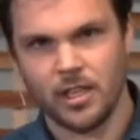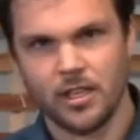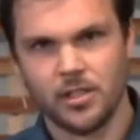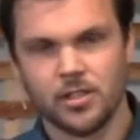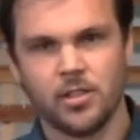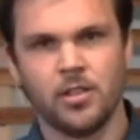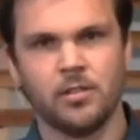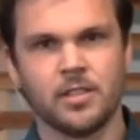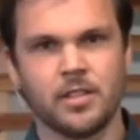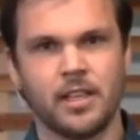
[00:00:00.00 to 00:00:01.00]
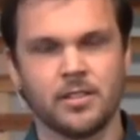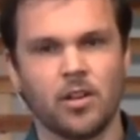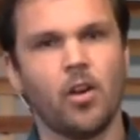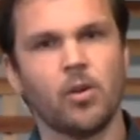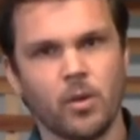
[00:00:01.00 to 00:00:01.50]
to you and says,
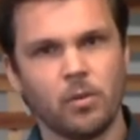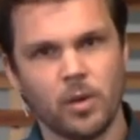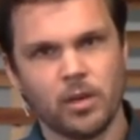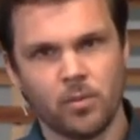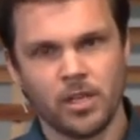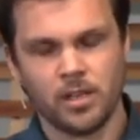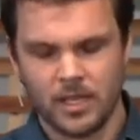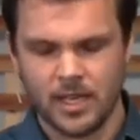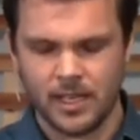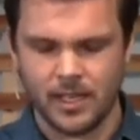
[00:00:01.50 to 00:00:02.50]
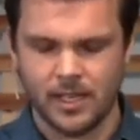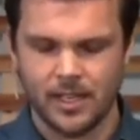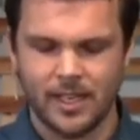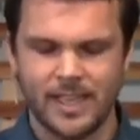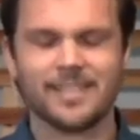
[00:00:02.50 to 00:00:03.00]
"Oh, wait, wait, what do you need?"
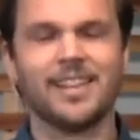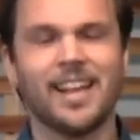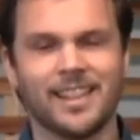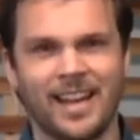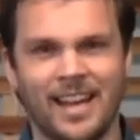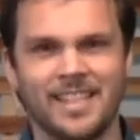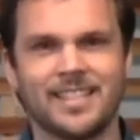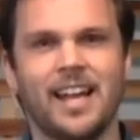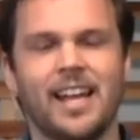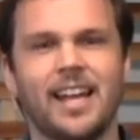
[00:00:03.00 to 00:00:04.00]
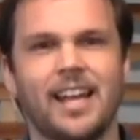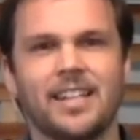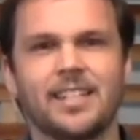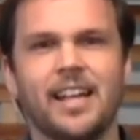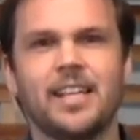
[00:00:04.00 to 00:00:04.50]
It's like that. It's not. It's
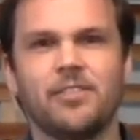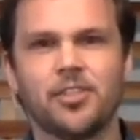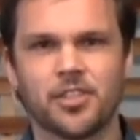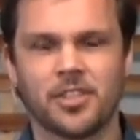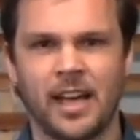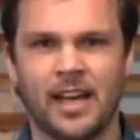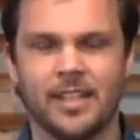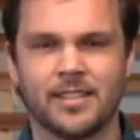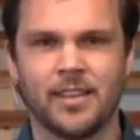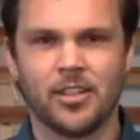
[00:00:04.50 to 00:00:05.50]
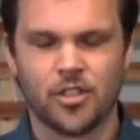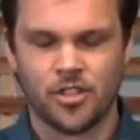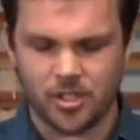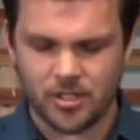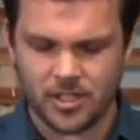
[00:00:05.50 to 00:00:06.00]
not even just that. It's not
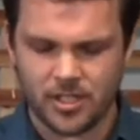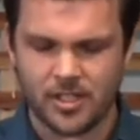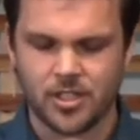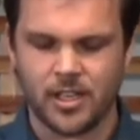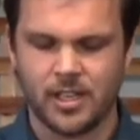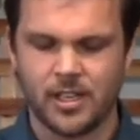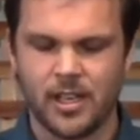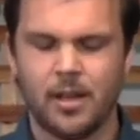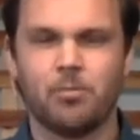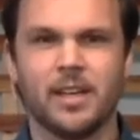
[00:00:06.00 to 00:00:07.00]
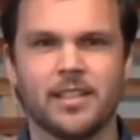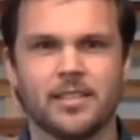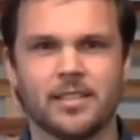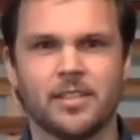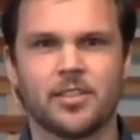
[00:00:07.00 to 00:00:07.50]
just attention but it's,
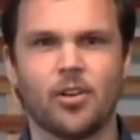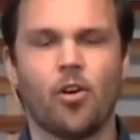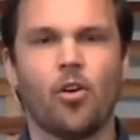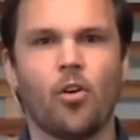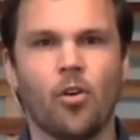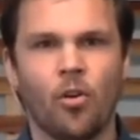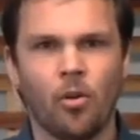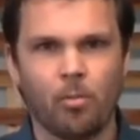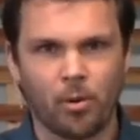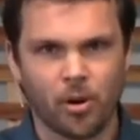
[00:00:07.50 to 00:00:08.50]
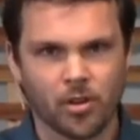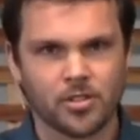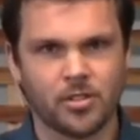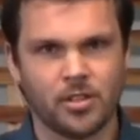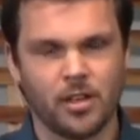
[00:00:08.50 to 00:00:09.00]
it's the whole
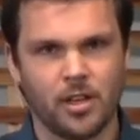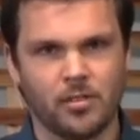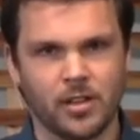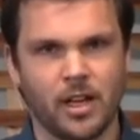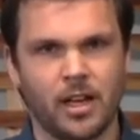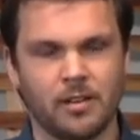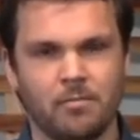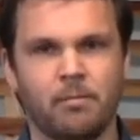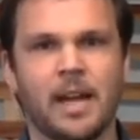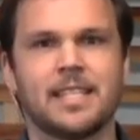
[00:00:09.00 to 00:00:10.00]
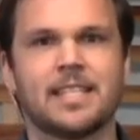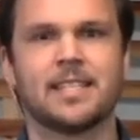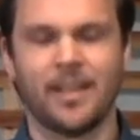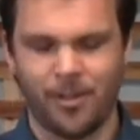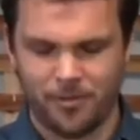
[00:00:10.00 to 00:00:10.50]
person of God. Myself